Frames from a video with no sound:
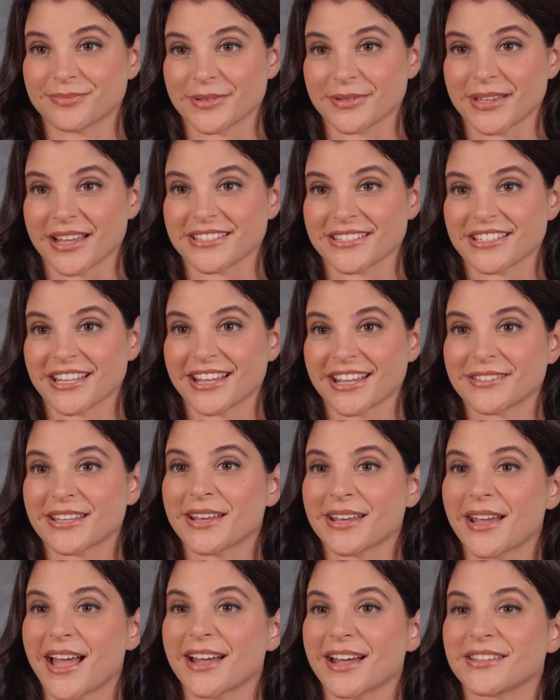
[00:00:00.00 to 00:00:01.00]
let's take the
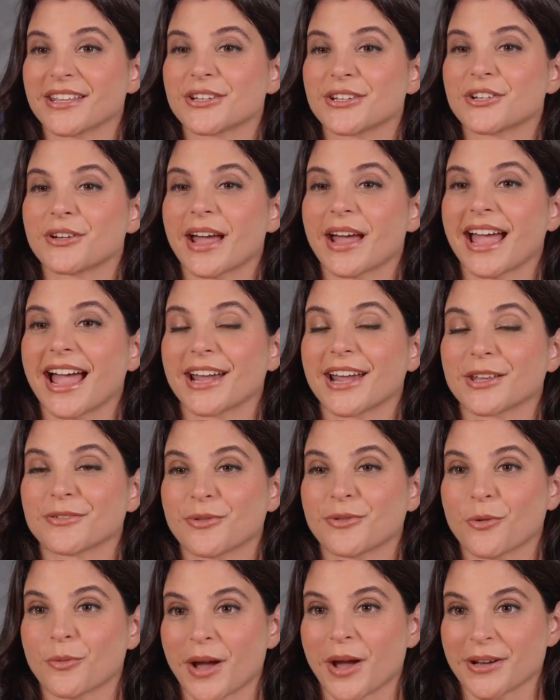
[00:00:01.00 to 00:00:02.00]
classic triad
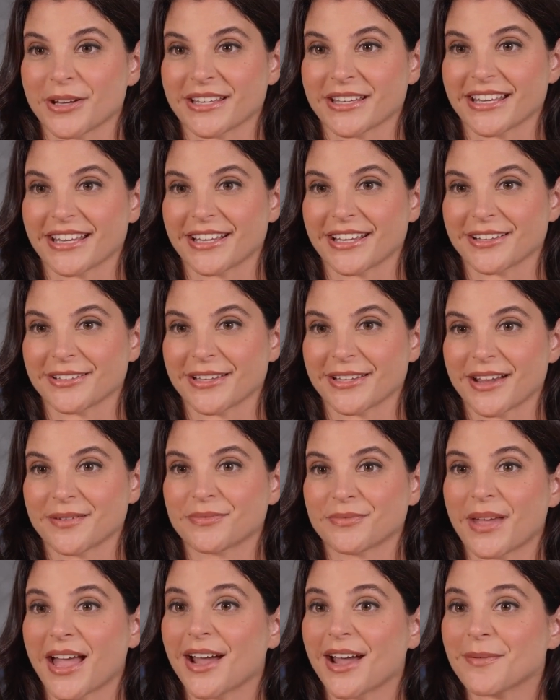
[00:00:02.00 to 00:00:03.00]
of quality,
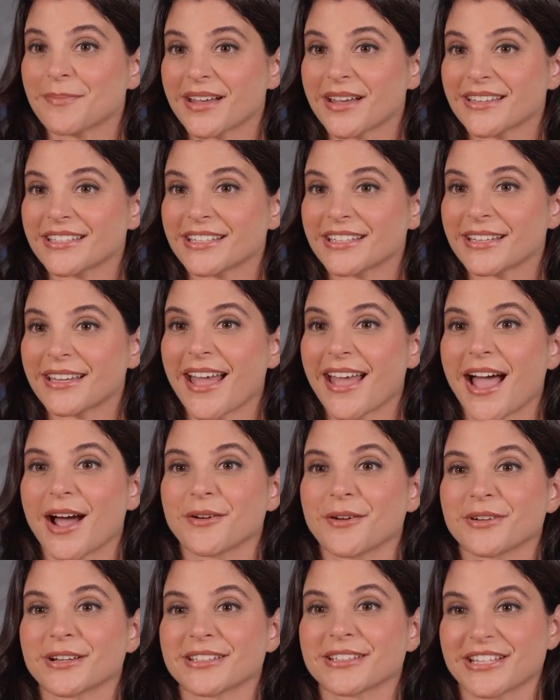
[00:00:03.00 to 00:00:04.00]
environment,
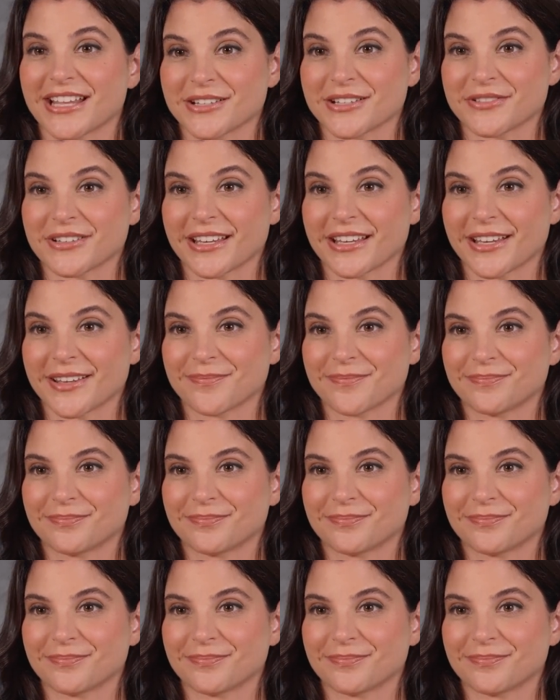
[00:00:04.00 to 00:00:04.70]
health, and safety.